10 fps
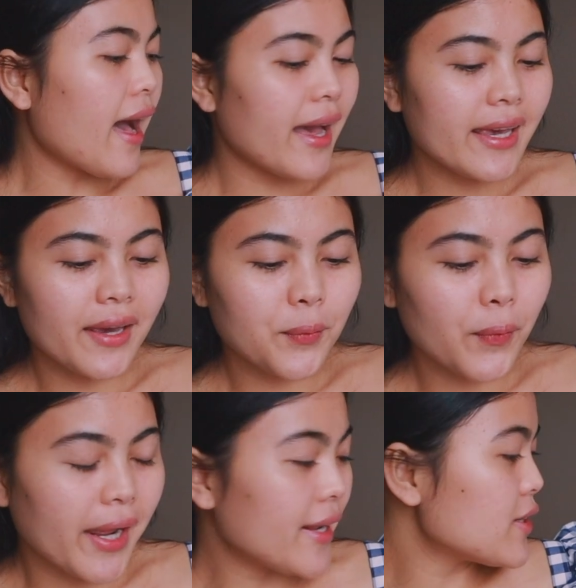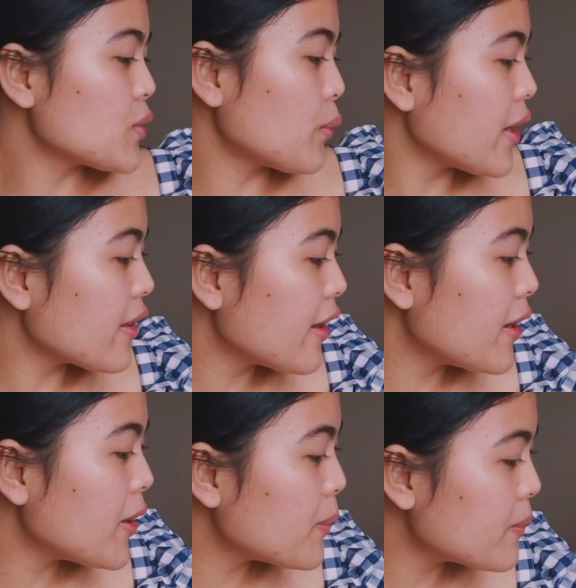I can't wait to wear
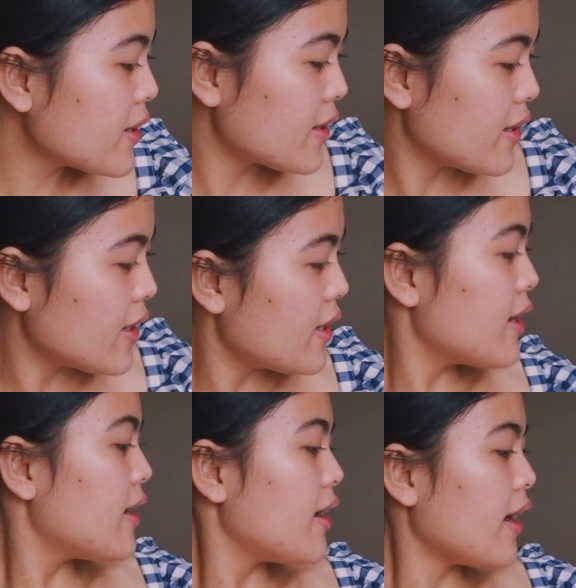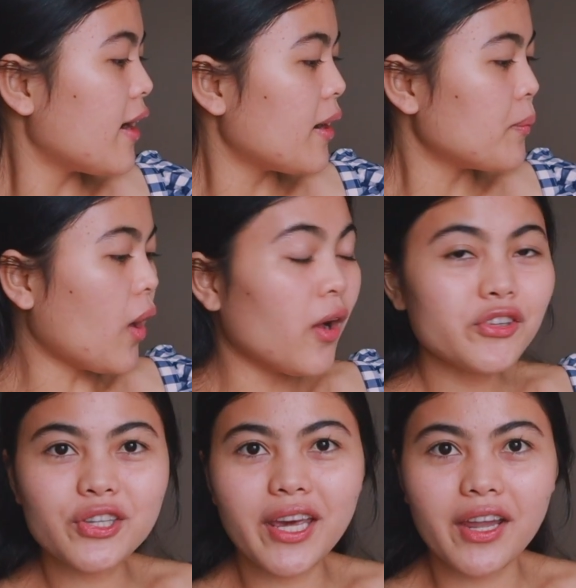them all
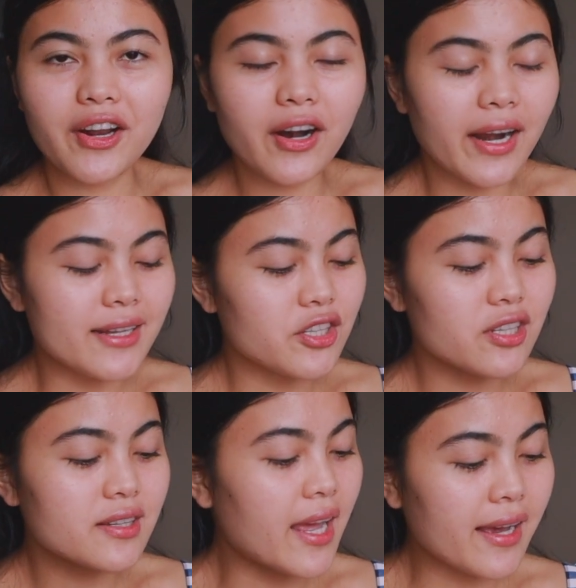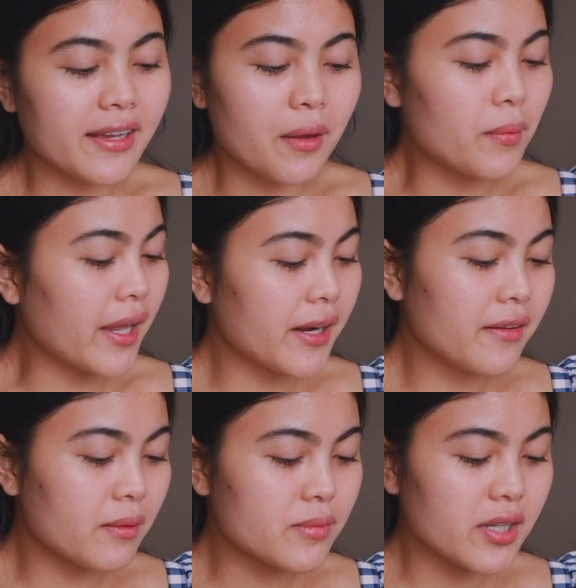together and just stack them, layer
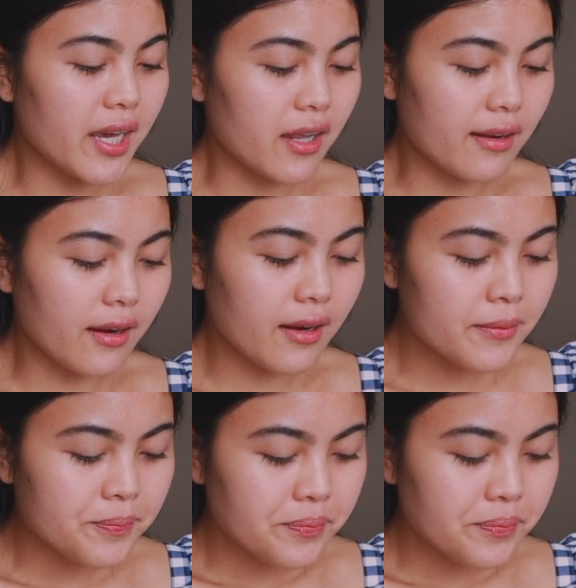them together.